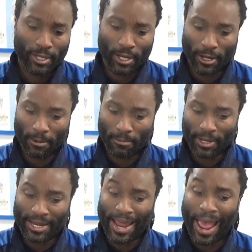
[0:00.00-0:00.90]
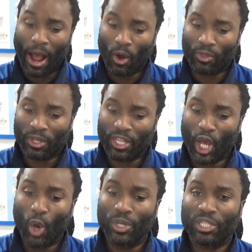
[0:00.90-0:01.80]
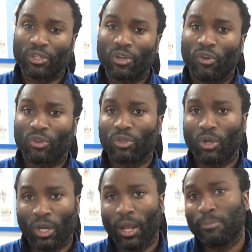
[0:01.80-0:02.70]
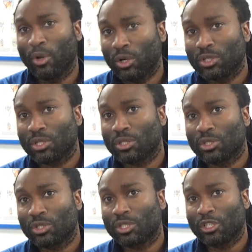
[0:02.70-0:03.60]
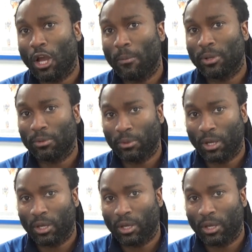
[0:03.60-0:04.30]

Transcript: Now the owners are on the club doctors to determine